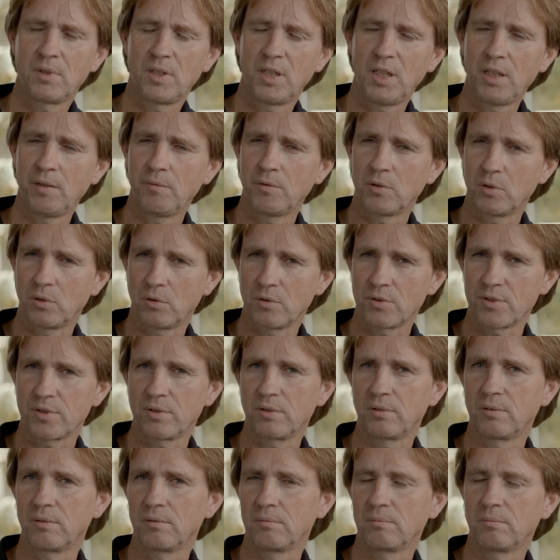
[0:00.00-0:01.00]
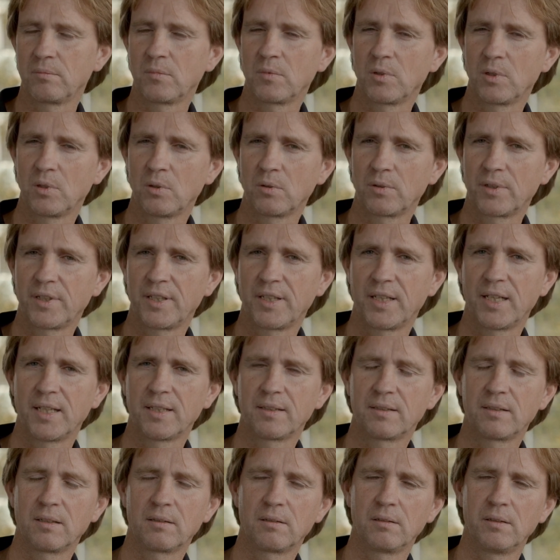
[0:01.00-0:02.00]
even also looking
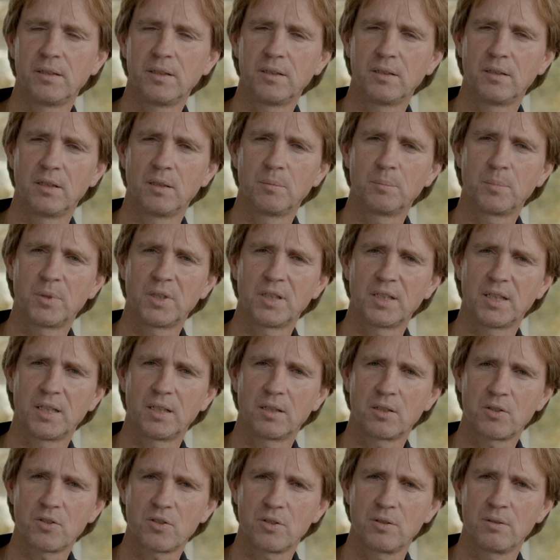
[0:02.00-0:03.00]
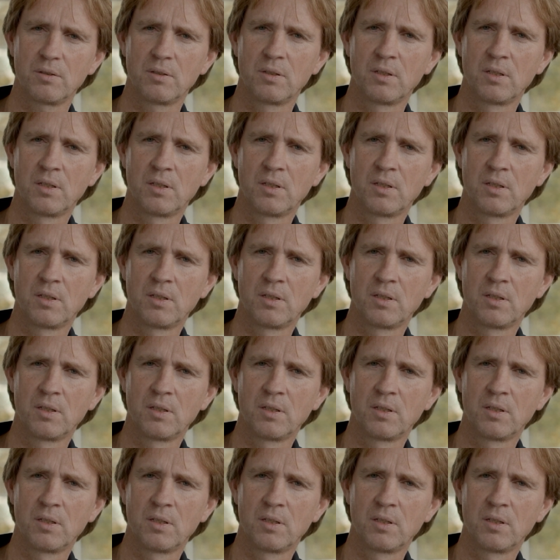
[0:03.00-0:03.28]
at the clean run production.